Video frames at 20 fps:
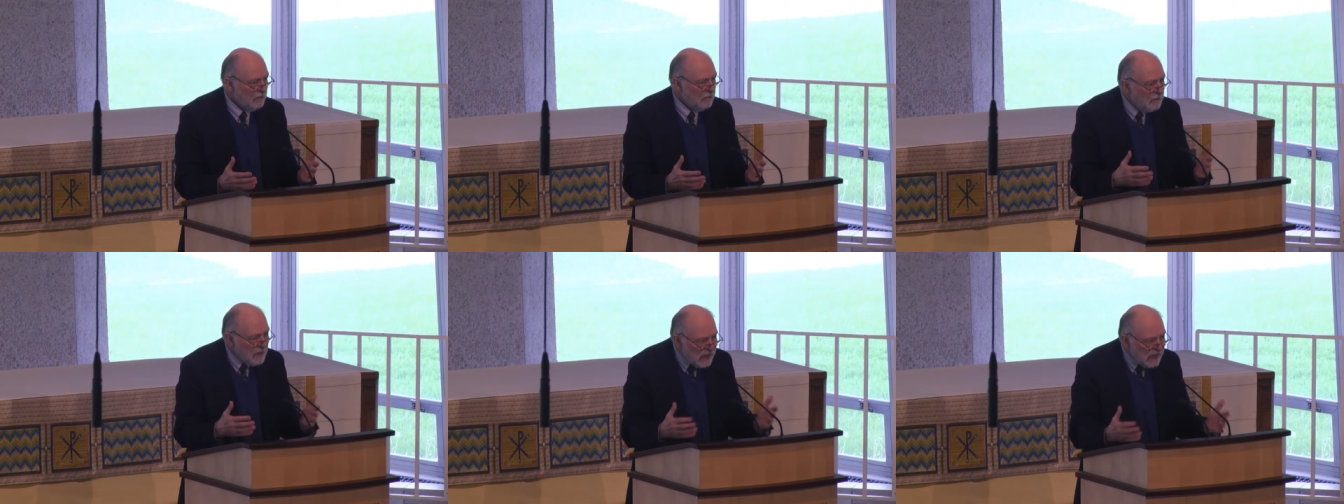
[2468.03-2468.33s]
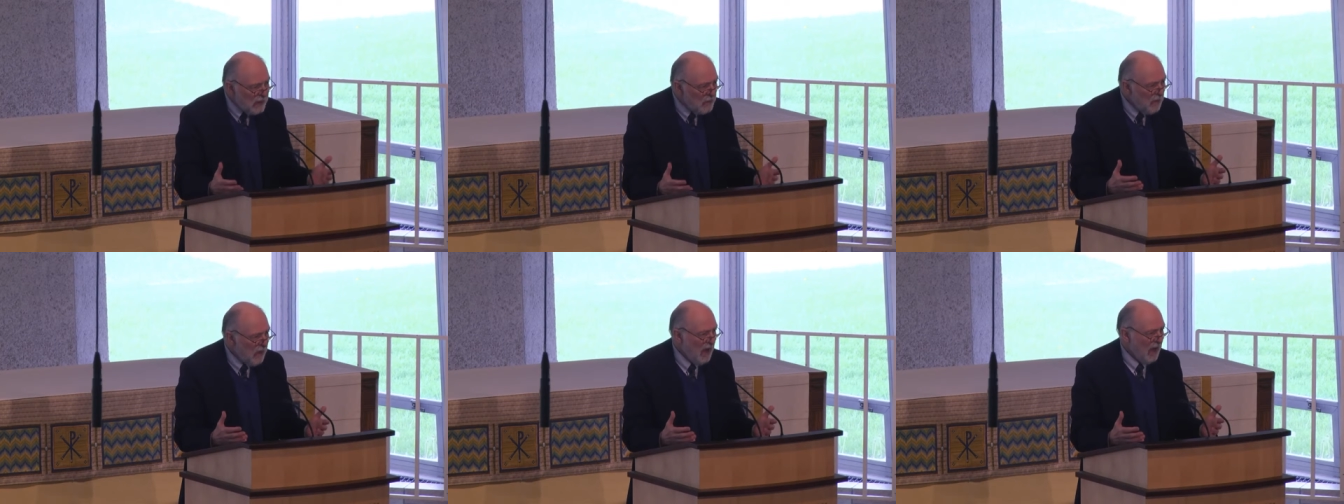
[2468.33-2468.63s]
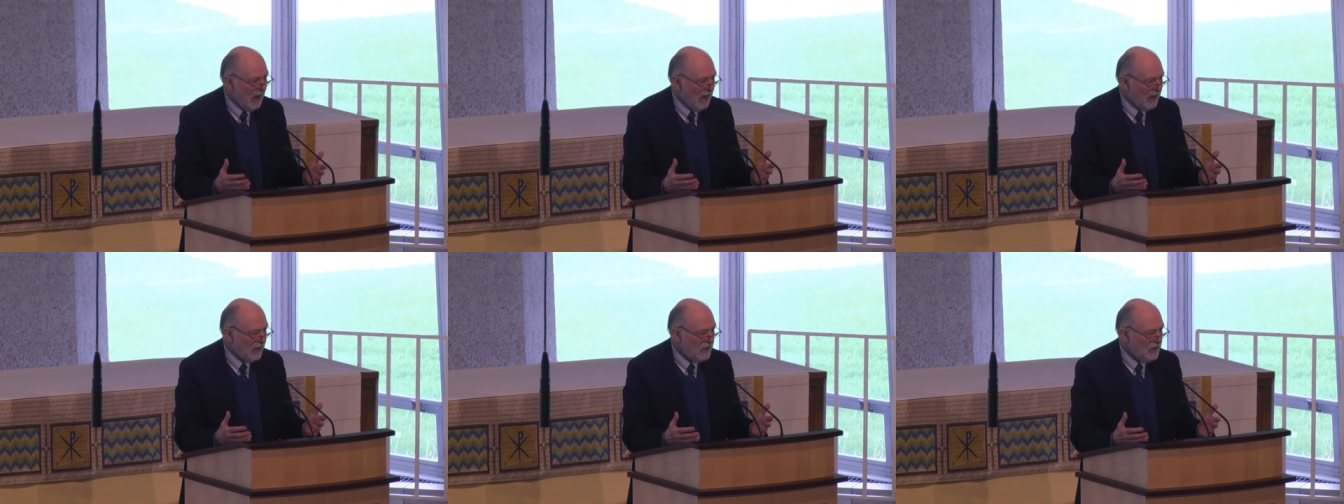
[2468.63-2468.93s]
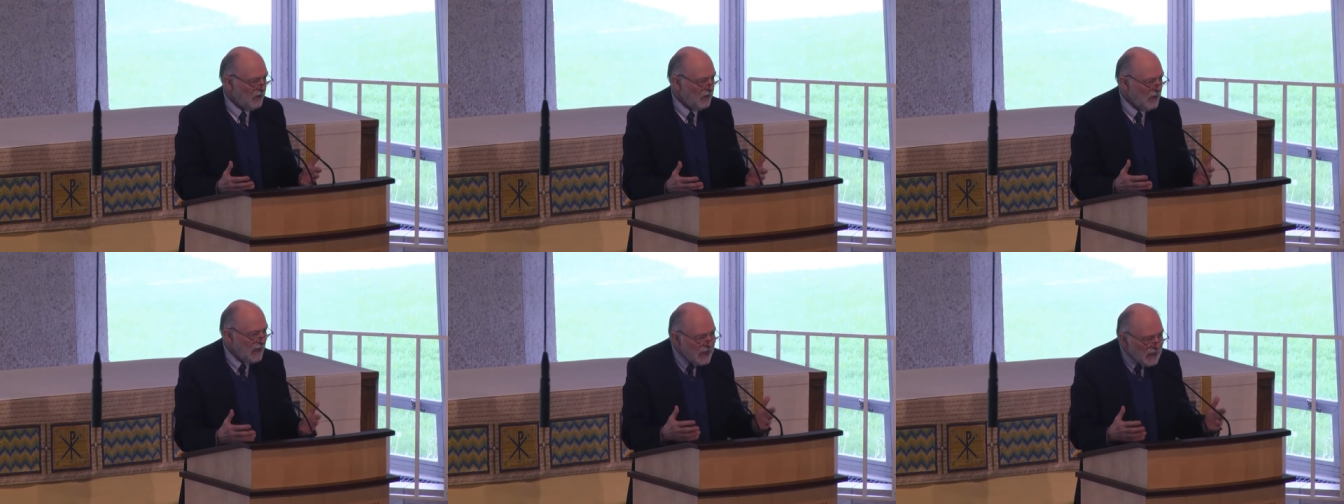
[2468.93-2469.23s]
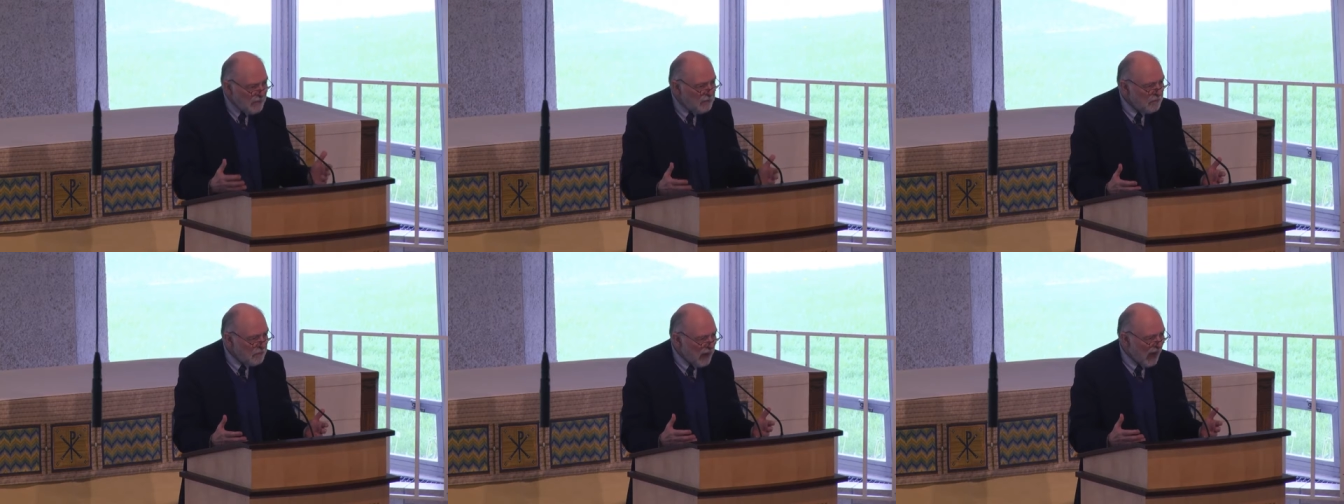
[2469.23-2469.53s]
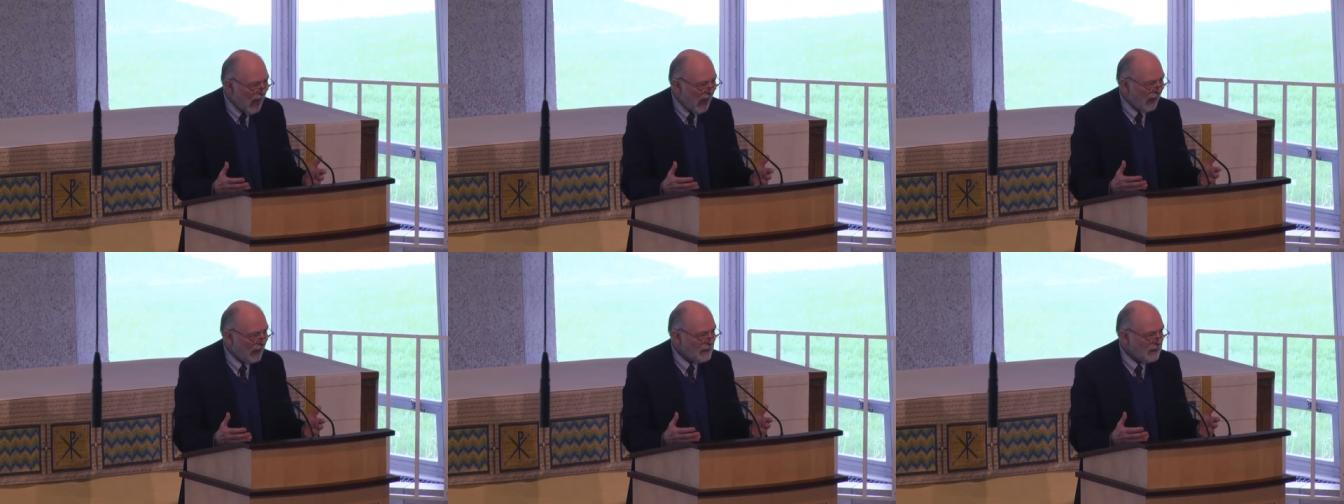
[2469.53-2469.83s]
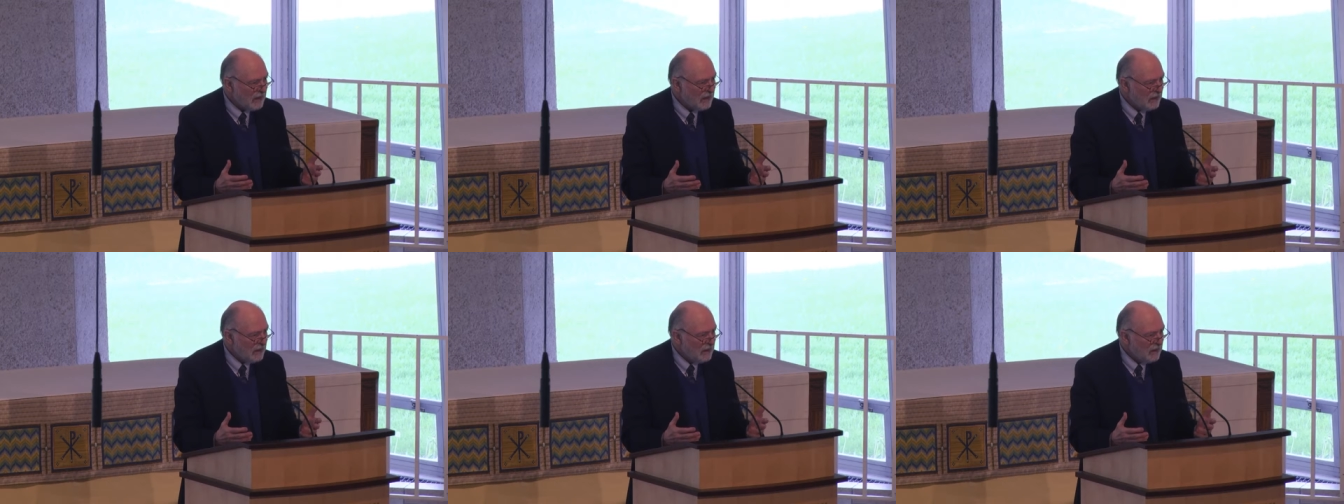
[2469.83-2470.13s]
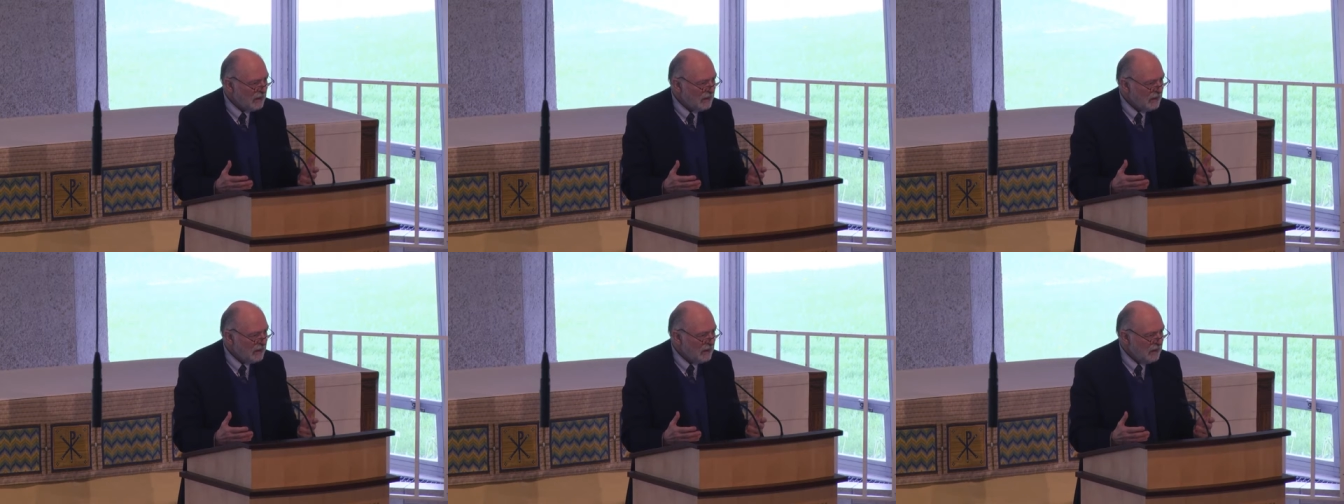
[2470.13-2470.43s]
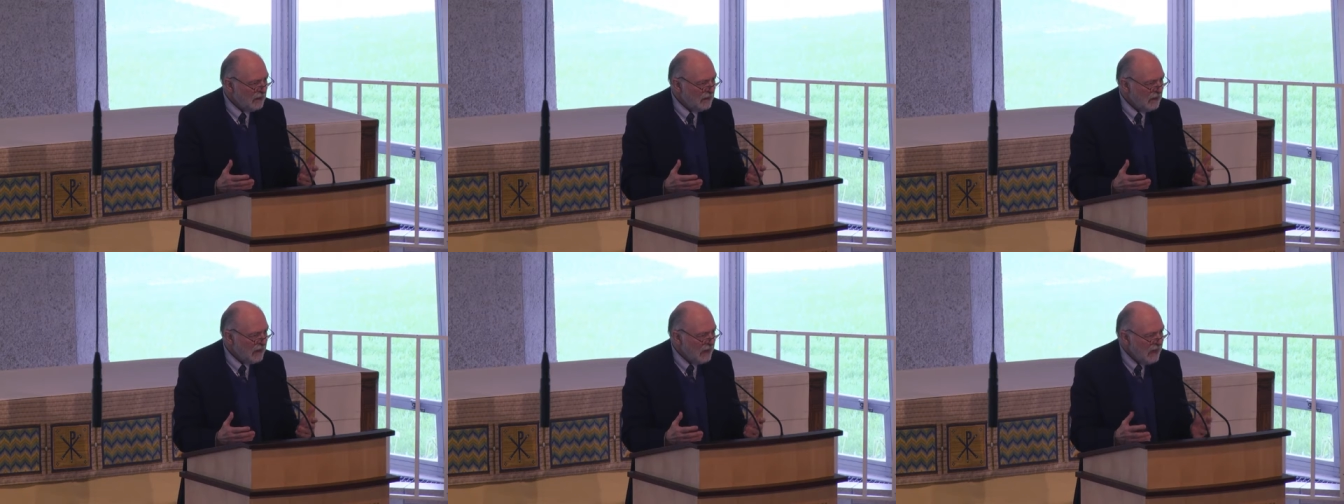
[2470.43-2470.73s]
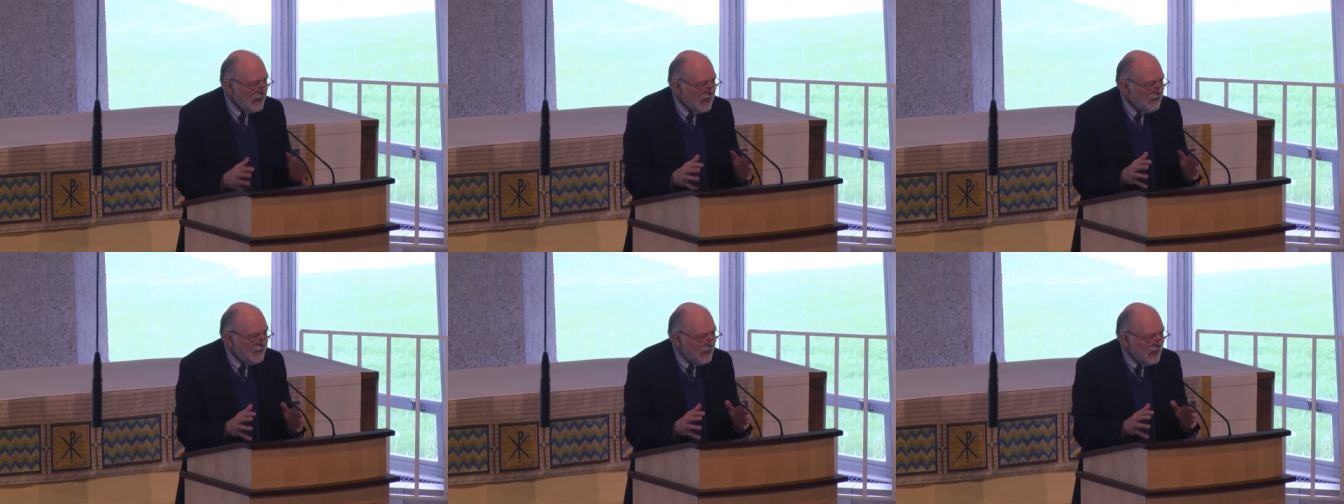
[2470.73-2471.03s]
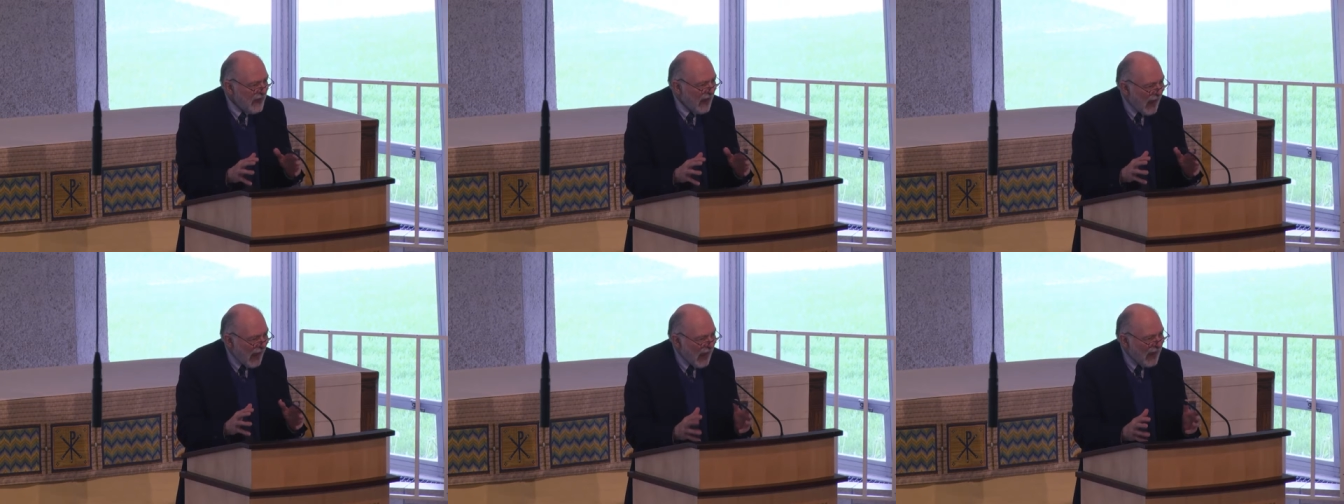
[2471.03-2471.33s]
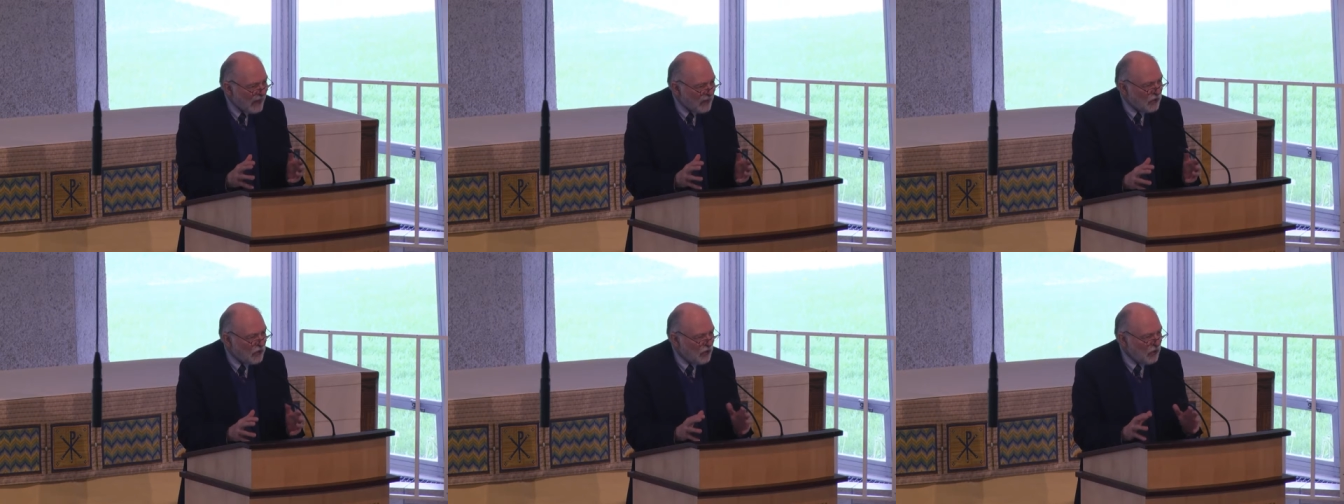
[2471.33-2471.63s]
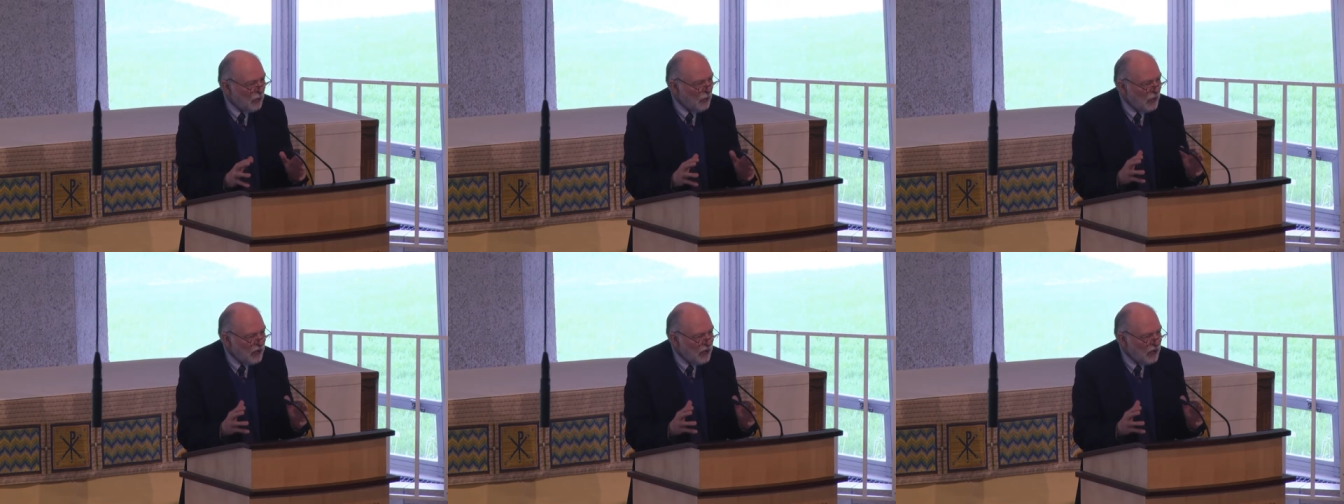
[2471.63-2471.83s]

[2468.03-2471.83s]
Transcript: minimize the impact and even act to